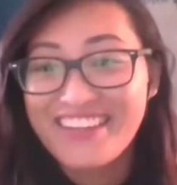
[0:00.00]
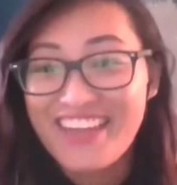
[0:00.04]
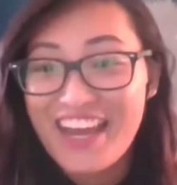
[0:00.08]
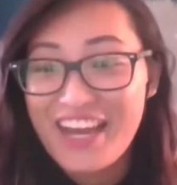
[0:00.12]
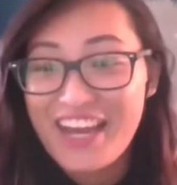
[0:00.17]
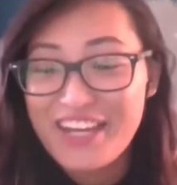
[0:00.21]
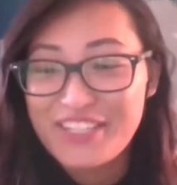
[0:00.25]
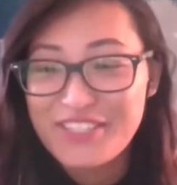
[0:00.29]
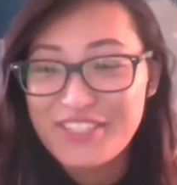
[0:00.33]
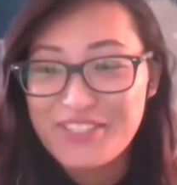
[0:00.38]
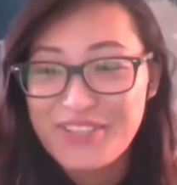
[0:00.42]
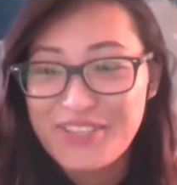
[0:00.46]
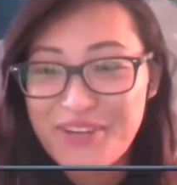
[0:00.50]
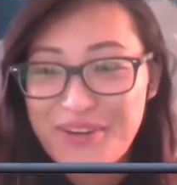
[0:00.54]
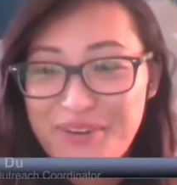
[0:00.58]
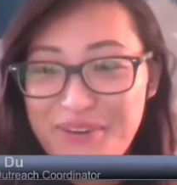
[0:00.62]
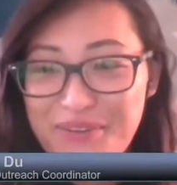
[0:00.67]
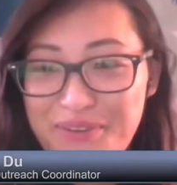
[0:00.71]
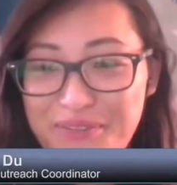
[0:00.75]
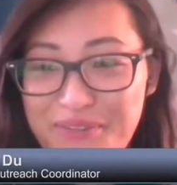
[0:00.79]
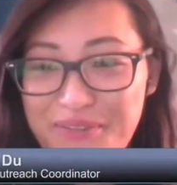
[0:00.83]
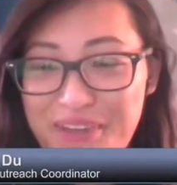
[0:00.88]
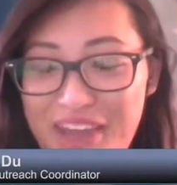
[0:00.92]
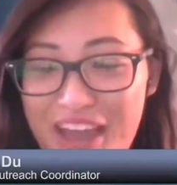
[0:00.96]
Yeah,
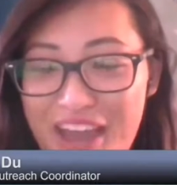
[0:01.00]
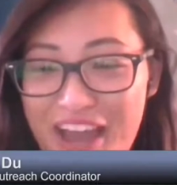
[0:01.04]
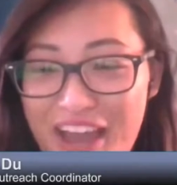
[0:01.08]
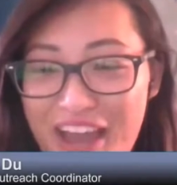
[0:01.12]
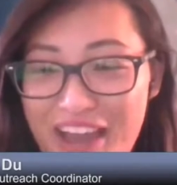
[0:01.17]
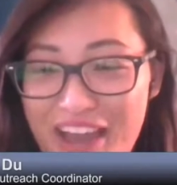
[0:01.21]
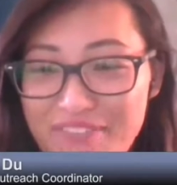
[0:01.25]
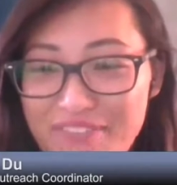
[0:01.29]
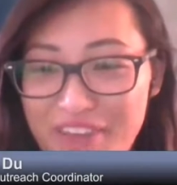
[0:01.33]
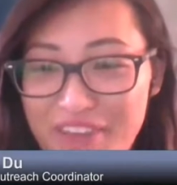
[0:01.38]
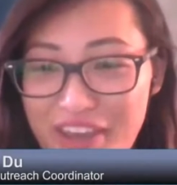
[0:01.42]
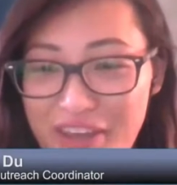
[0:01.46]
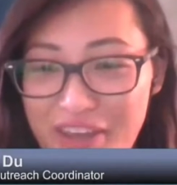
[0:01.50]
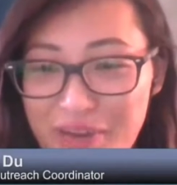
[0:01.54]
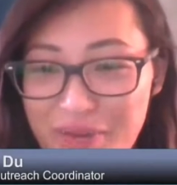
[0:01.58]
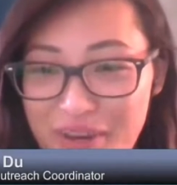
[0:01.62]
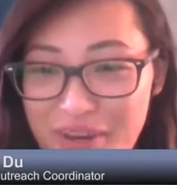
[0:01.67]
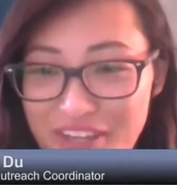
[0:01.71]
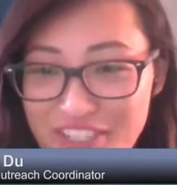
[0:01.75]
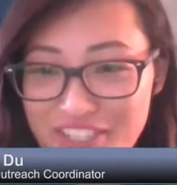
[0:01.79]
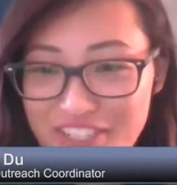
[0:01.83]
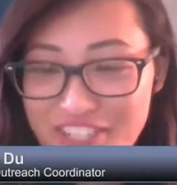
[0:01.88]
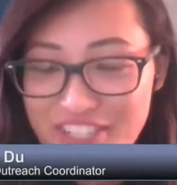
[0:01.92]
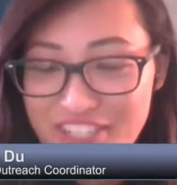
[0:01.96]
so we have a
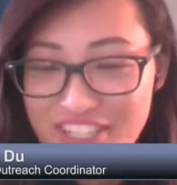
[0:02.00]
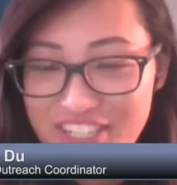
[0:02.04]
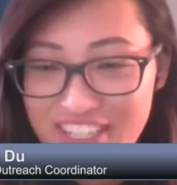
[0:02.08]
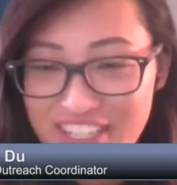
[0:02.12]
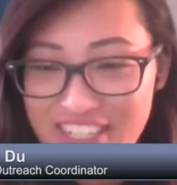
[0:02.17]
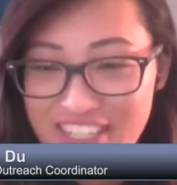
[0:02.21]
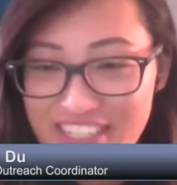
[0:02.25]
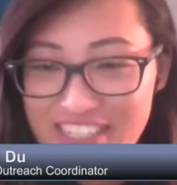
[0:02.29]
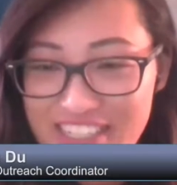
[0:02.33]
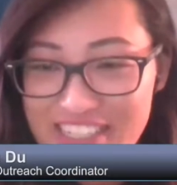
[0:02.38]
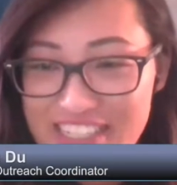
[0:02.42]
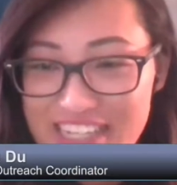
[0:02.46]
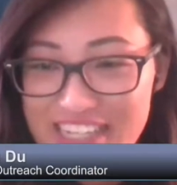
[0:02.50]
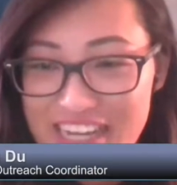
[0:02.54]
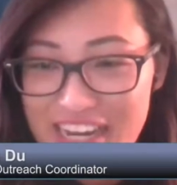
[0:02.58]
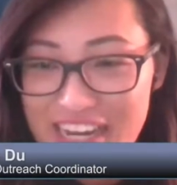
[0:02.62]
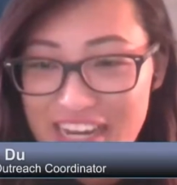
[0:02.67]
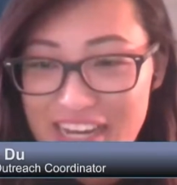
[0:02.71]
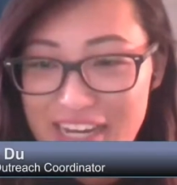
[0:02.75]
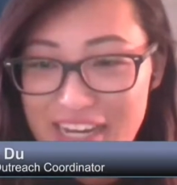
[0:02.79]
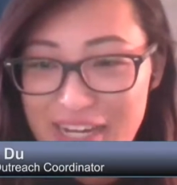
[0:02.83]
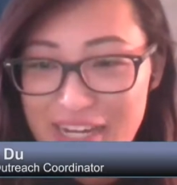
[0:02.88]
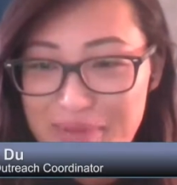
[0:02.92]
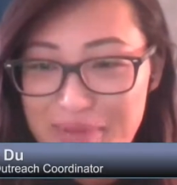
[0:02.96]
question
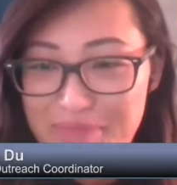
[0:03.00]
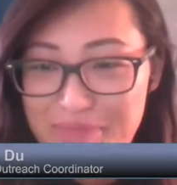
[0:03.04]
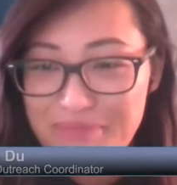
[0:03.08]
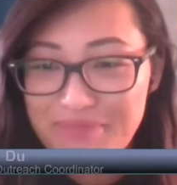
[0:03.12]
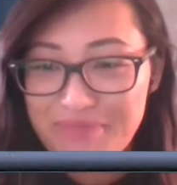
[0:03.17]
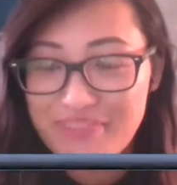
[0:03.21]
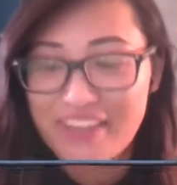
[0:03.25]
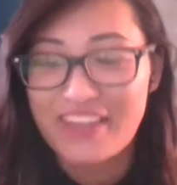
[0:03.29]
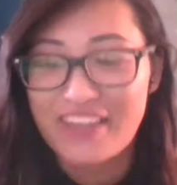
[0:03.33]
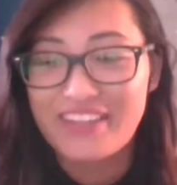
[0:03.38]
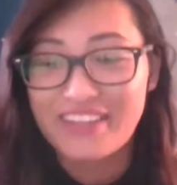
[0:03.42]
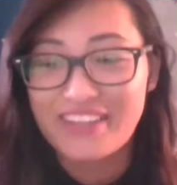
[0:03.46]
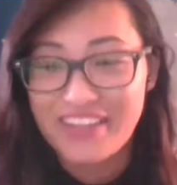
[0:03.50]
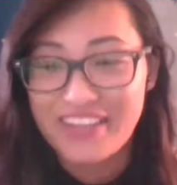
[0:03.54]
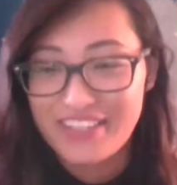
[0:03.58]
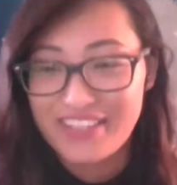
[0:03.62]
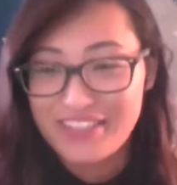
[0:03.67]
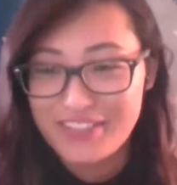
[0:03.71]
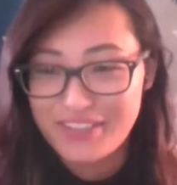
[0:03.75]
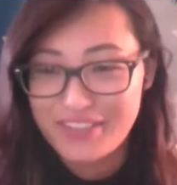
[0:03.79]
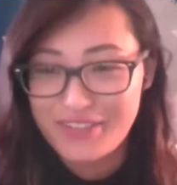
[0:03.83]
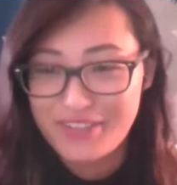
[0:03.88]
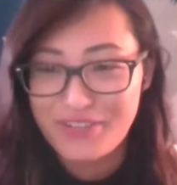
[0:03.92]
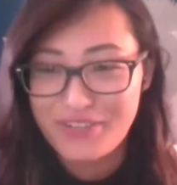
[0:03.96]
um, that yes,
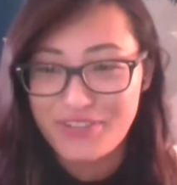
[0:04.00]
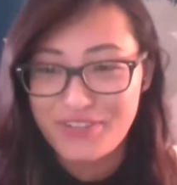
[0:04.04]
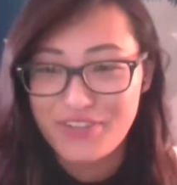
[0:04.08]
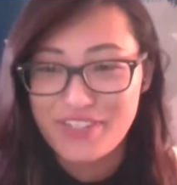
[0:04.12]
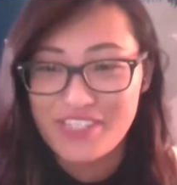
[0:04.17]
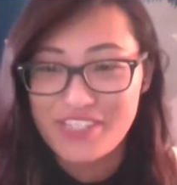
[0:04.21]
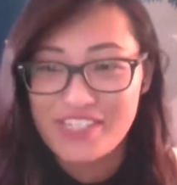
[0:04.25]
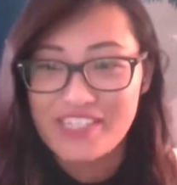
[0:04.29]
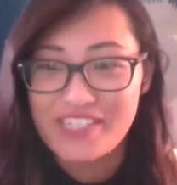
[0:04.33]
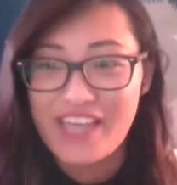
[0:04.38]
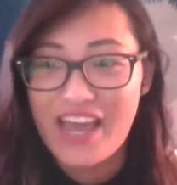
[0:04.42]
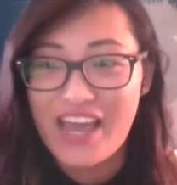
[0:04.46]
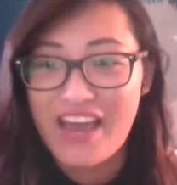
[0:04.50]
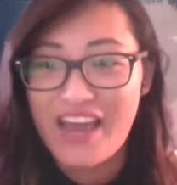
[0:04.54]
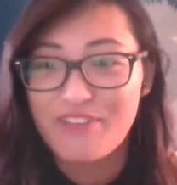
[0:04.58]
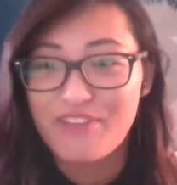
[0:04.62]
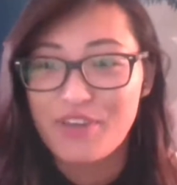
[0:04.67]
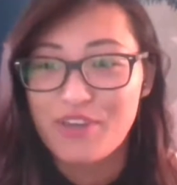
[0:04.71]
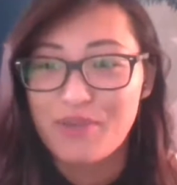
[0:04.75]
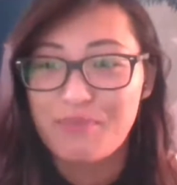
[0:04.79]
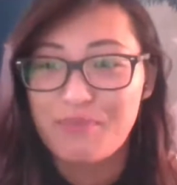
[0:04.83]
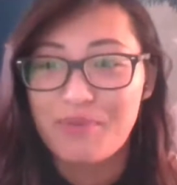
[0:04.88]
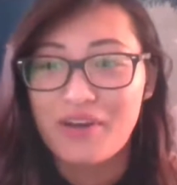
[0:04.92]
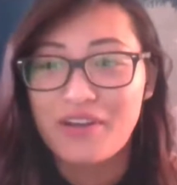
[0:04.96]
the universe is
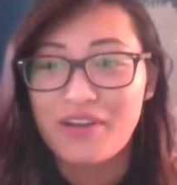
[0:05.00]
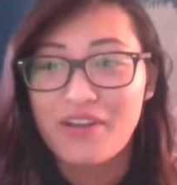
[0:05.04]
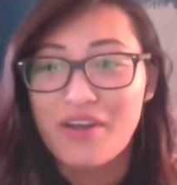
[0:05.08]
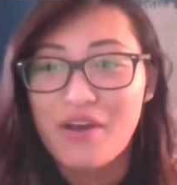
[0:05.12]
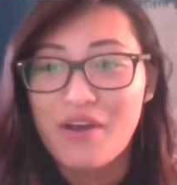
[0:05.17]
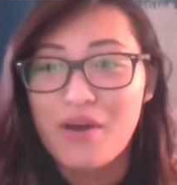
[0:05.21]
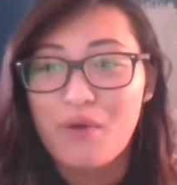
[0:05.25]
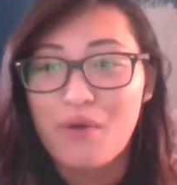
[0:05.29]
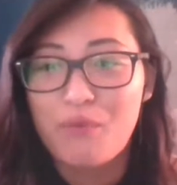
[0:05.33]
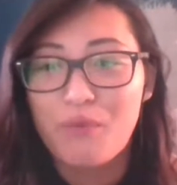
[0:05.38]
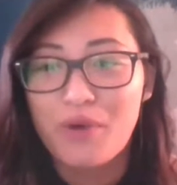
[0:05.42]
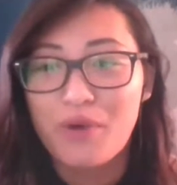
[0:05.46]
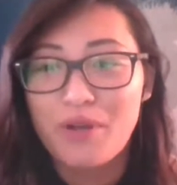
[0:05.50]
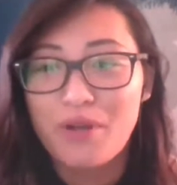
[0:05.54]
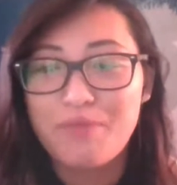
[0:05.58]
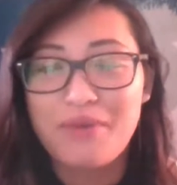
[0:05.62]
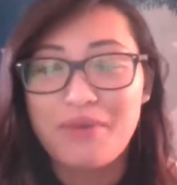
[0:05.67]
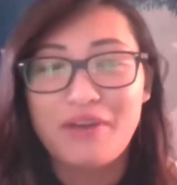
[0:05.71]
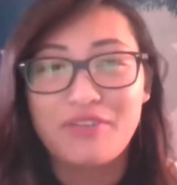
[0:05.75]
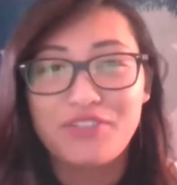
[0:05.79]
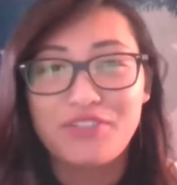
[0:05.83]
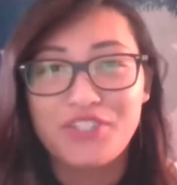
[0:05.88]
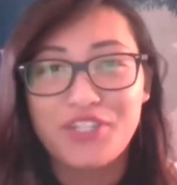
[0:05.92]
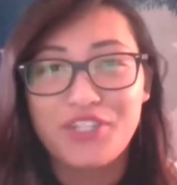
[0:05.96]
heavy, but what
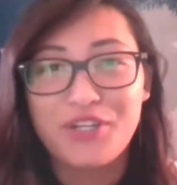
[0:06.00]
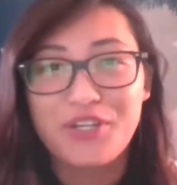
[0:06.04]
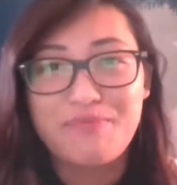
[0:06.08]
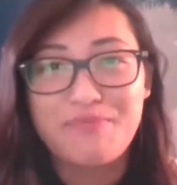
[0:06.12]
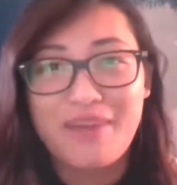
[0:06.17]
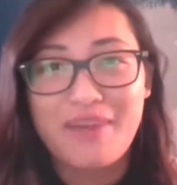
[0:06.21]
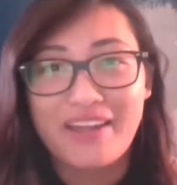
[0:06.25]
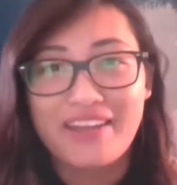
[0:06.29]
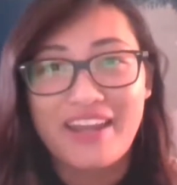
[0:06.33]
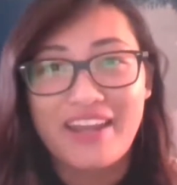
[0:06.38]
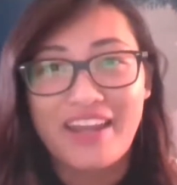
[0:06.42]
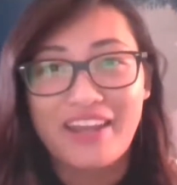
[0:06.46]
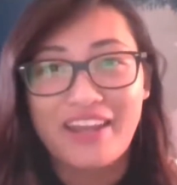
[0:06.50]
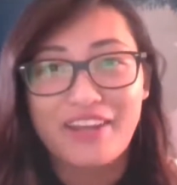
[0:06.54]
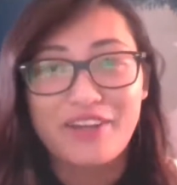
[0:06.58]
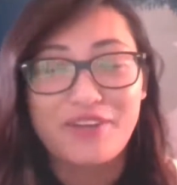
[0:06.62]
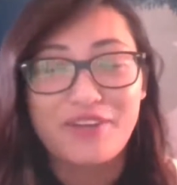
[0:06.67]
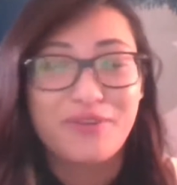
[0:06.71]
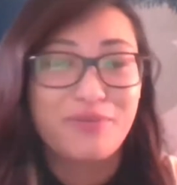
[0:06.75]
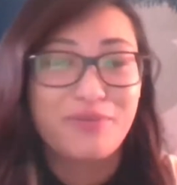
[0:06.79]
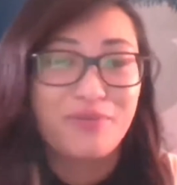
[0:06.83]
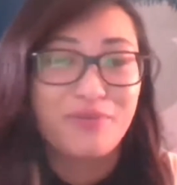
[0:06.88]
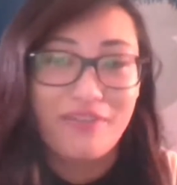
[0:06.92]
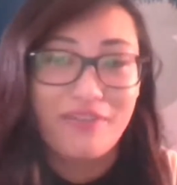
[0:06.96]
about geomagnetic
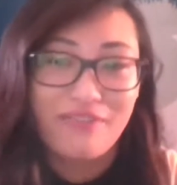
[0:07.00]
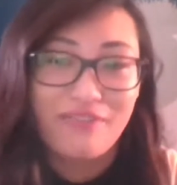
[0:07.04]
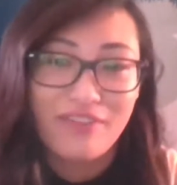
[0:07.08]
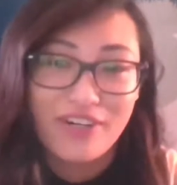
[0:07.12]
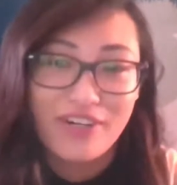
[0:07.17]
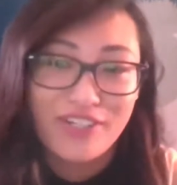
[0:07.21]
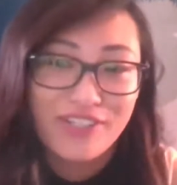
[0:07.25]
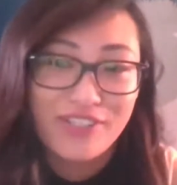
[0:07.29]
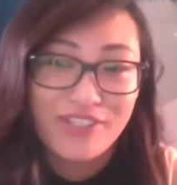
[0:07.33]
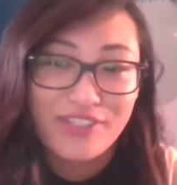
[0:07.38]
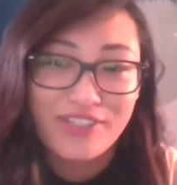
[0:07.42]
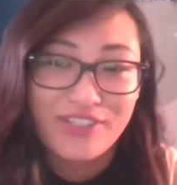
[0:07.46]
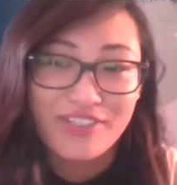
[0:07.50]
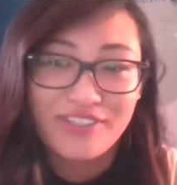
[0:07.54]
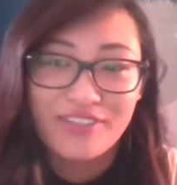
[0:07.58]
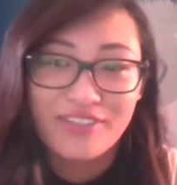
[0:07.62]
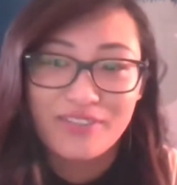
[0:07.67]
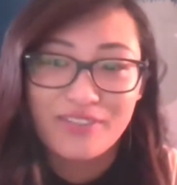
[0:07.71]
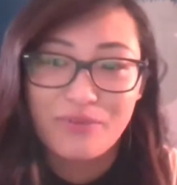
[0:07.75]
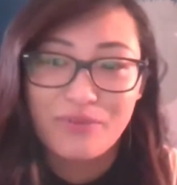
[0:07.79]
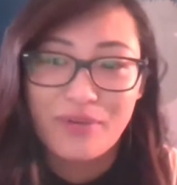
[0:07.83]
reversal?